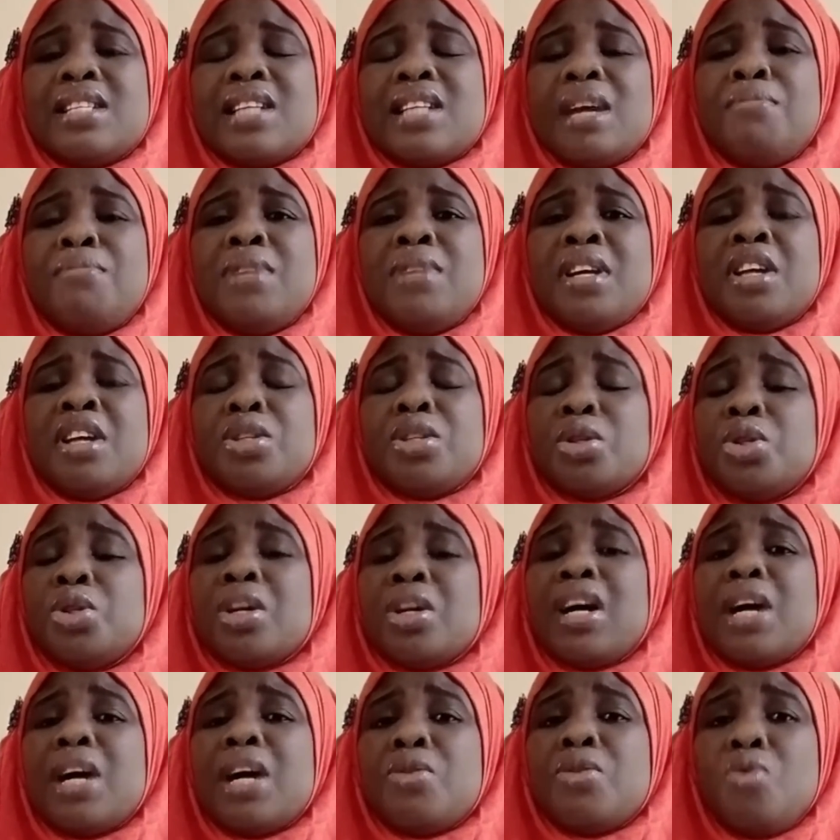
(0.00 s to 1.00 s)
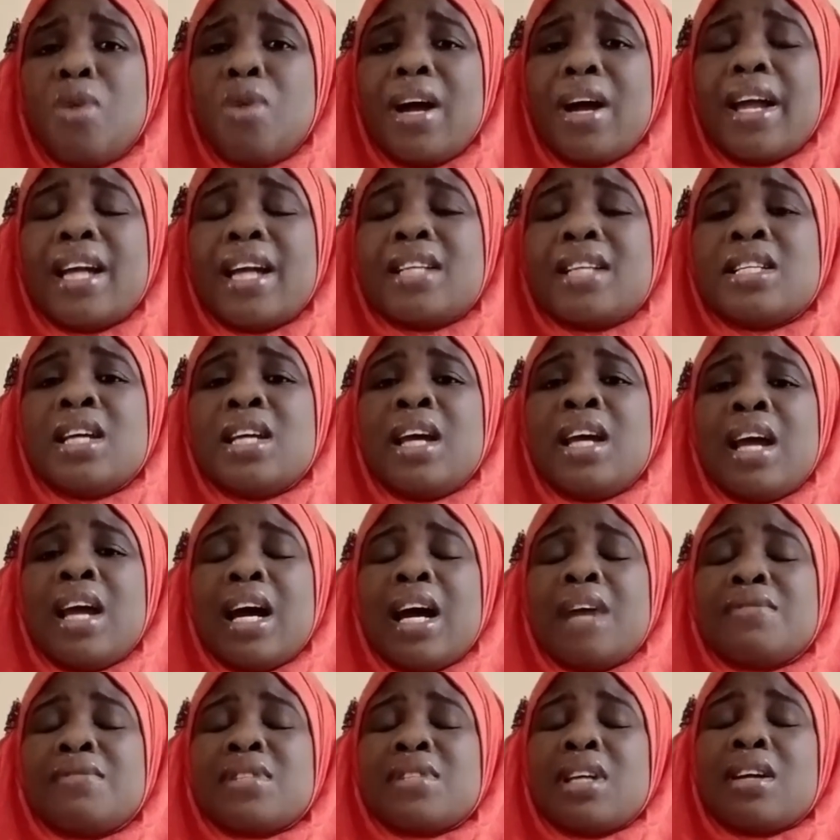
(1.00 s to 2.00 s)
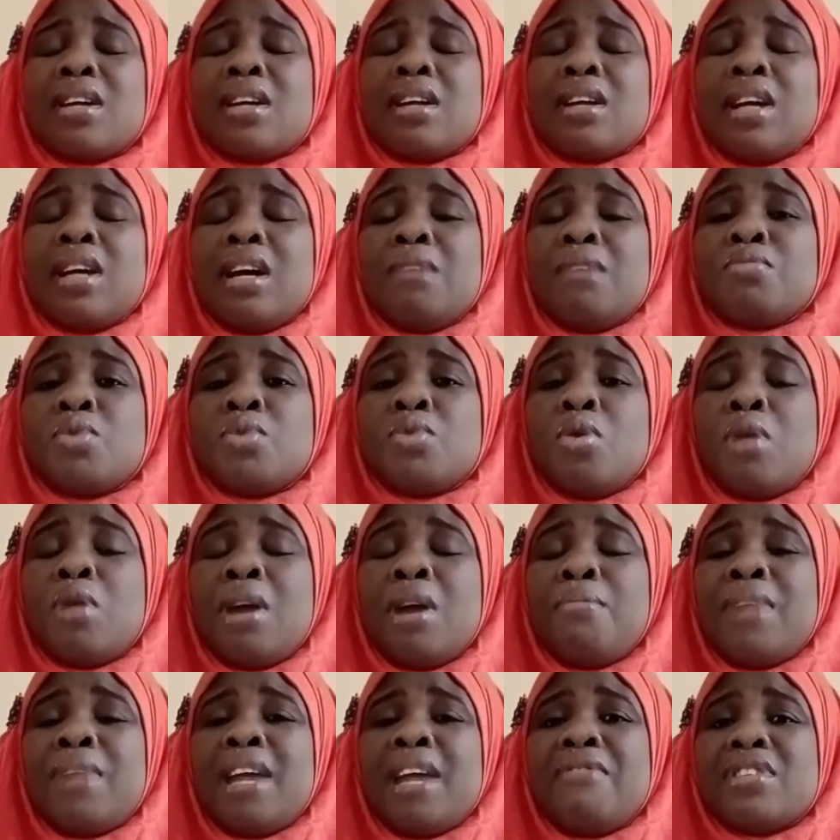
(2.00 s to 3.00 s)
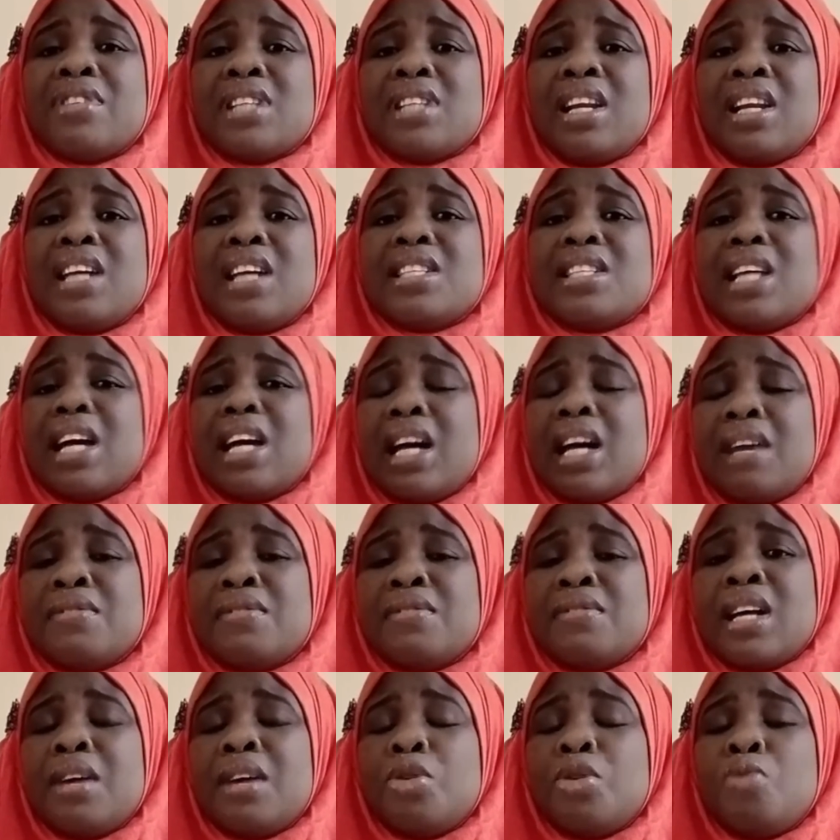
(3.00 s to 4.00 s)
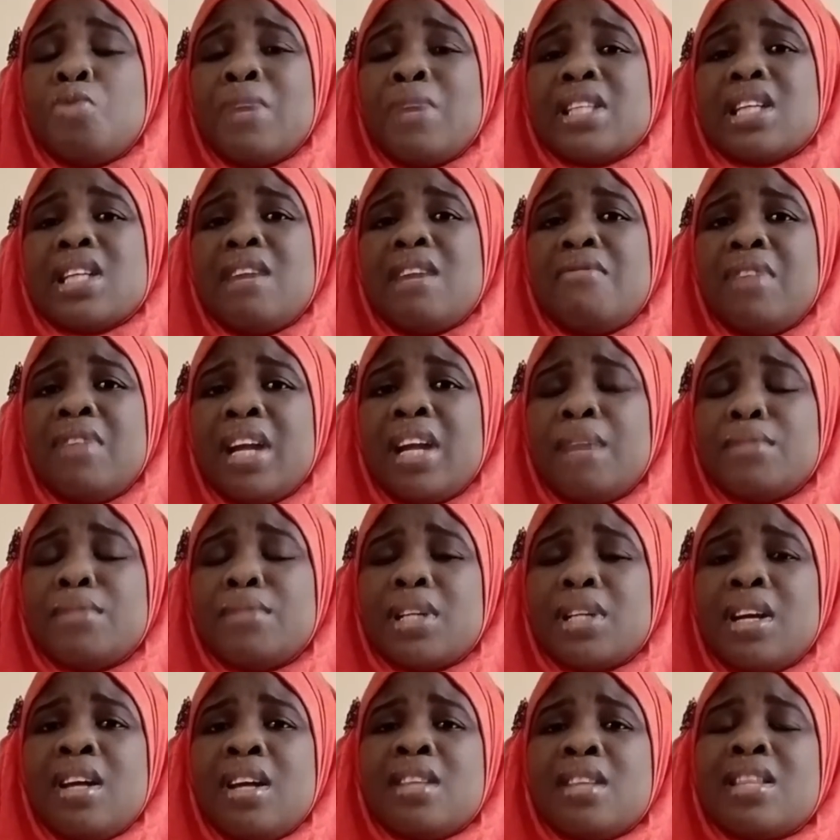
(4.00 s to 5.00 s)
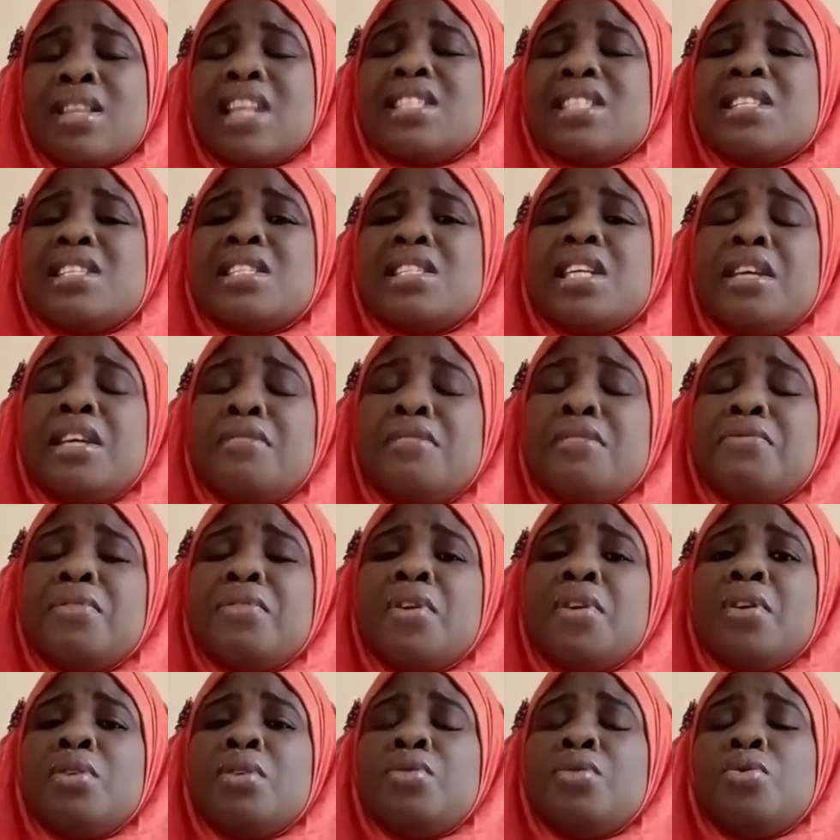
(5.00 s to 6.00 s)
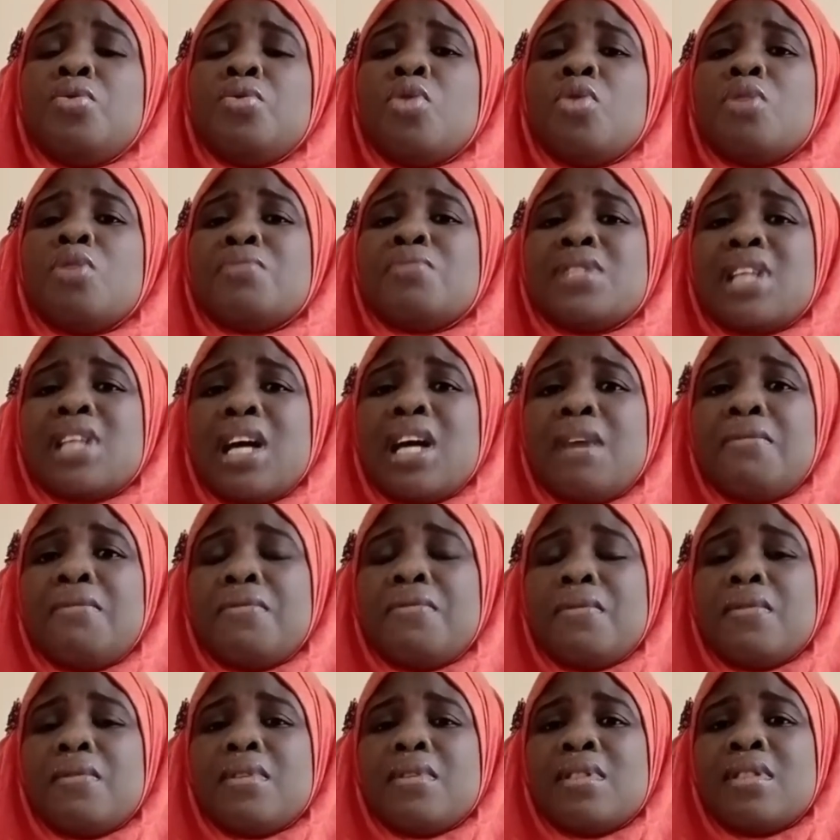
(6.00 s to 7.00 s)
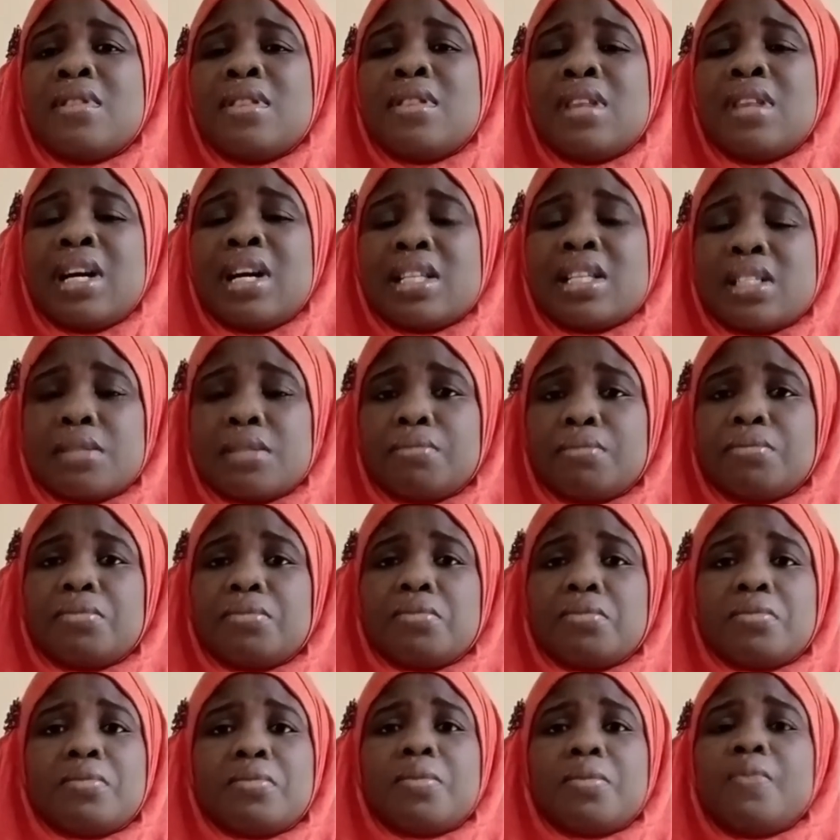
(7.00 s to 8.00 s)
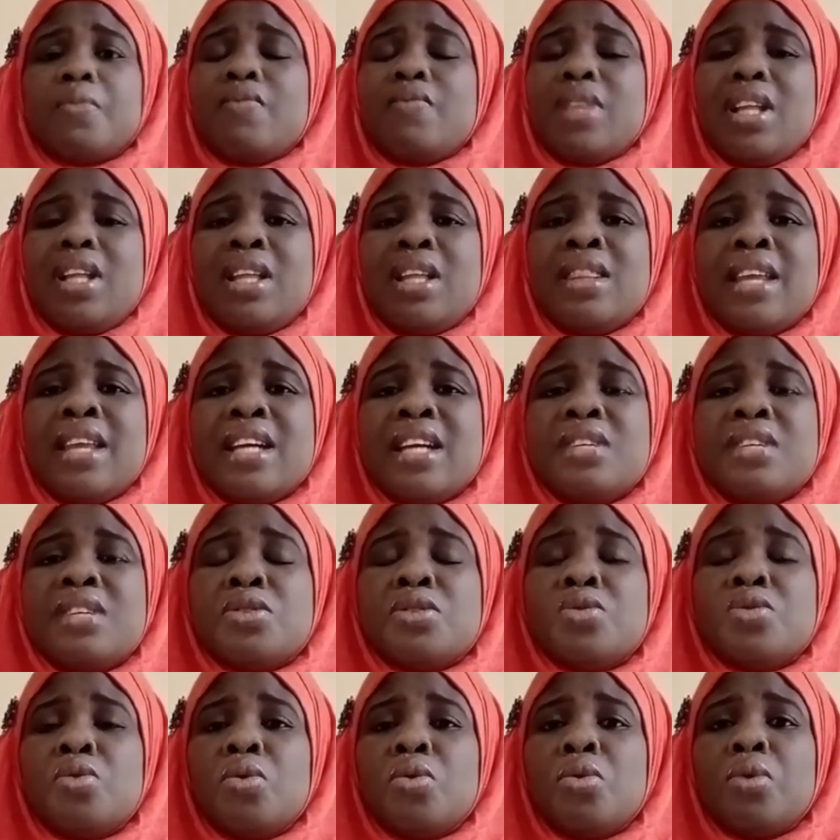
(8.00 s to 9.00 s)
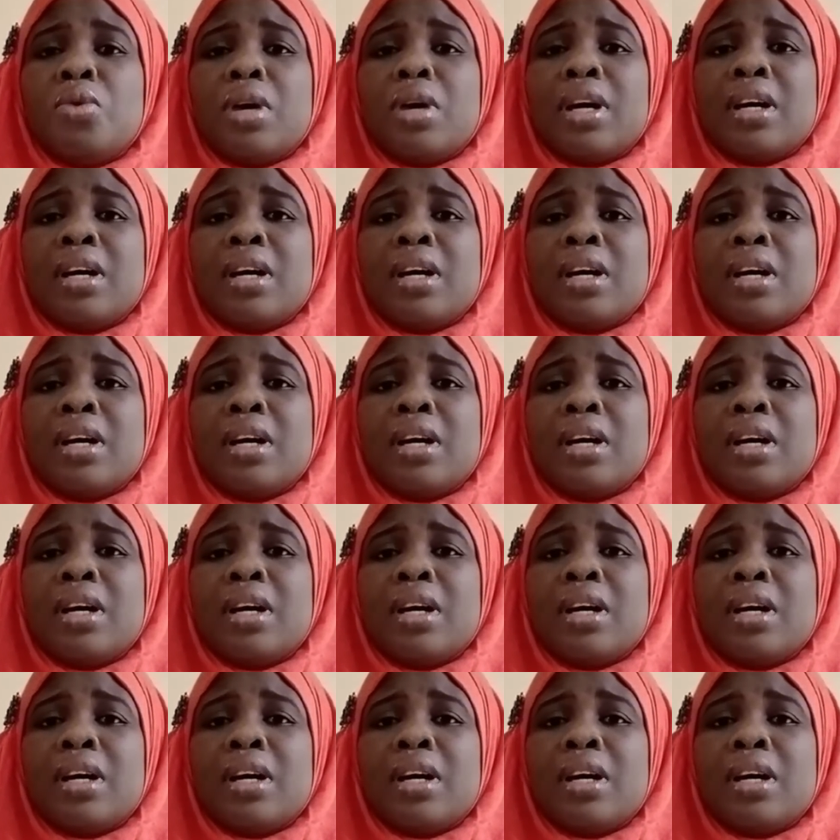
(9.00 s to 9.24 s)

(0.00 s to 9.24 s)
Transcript: application. You can go ahead after to apply fertilizer after you might have limed. That is if you observe that there is no